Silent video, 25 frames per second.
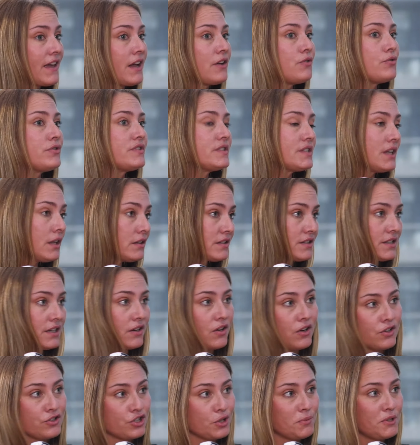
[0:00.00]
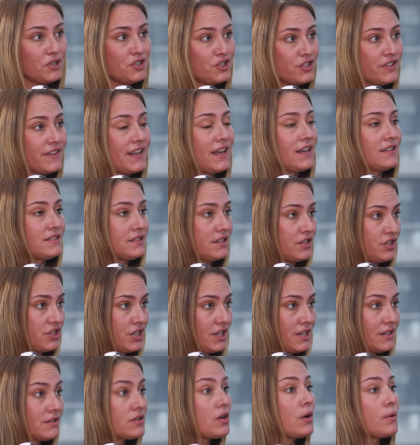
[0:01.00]
that results that contribute to the
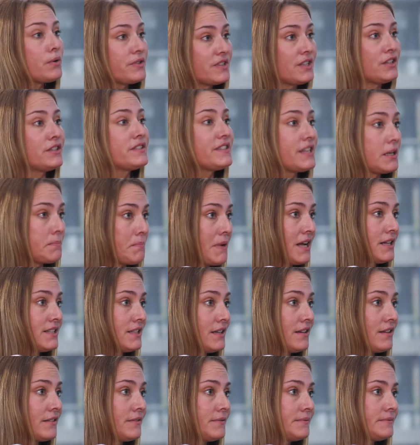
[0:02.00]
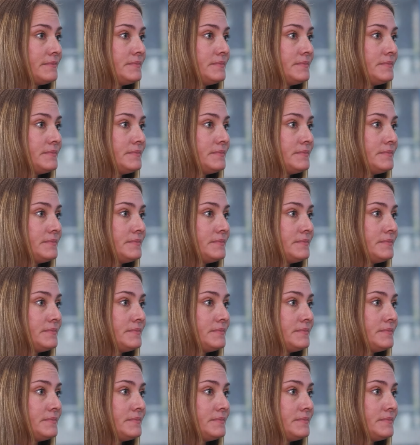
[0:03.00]
SDGs are results that matter.